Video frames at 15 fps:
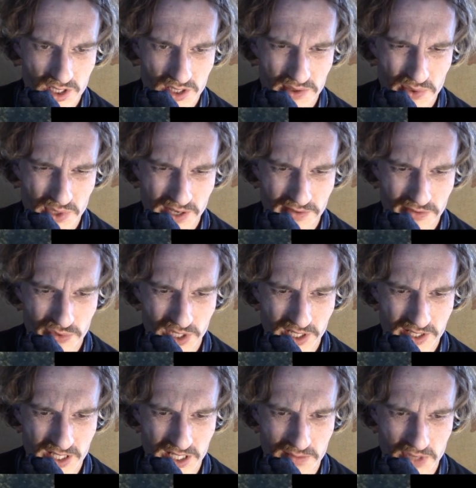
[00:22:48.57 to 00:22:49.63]
I mean, we haven't really
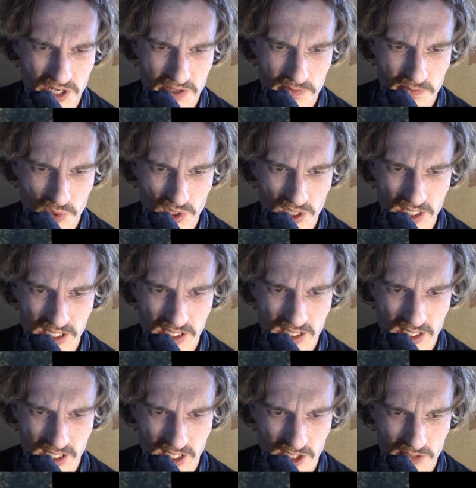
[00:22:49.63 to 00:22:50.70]
seen much
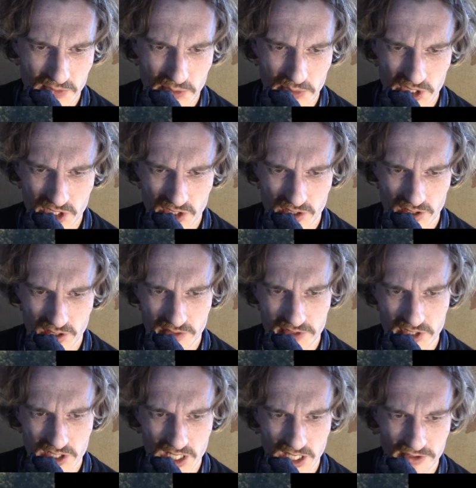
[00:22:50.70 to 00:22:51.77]
police. I guess maybe the, all of
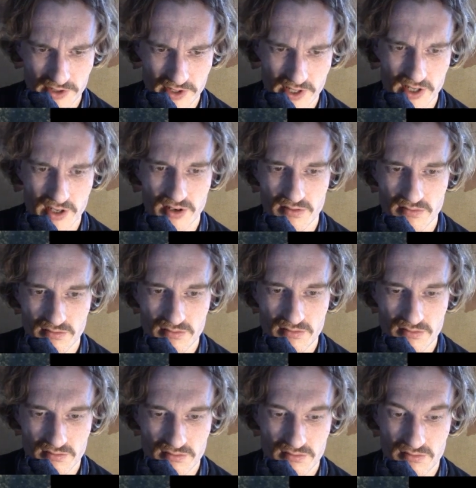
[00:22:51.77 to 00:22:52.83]
these countries are
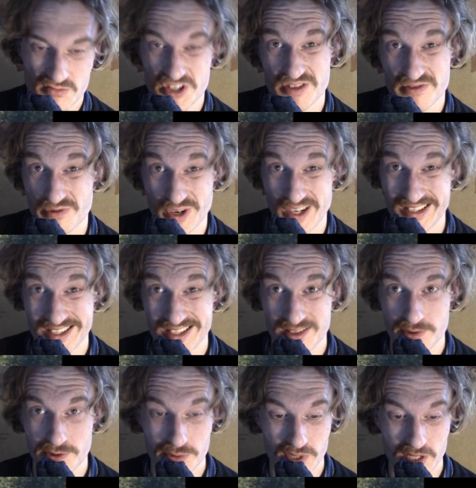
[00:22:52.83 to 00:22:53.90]
just friends
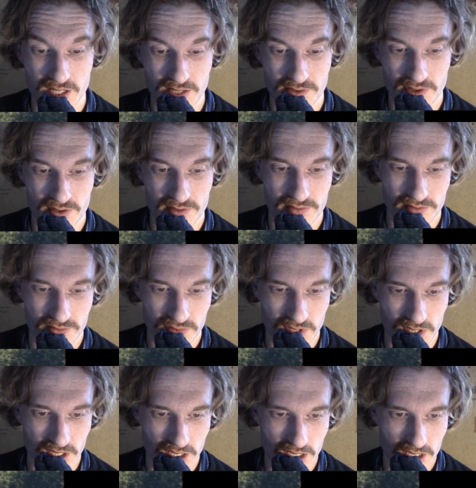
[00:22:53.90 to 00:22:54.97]
with one another.
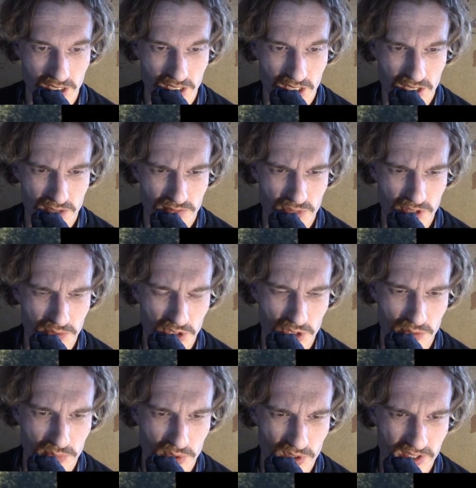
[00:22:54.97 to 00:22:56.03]
Maybe
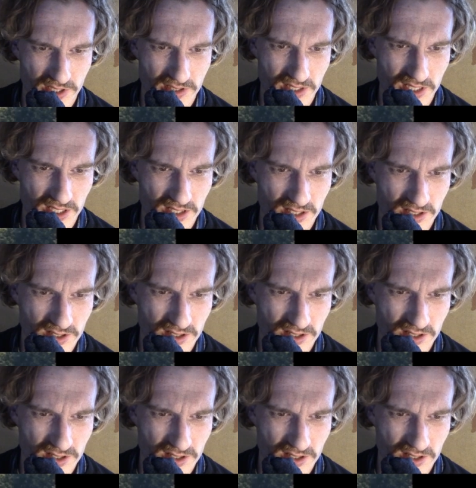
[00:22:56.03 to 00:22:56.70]
no police needed.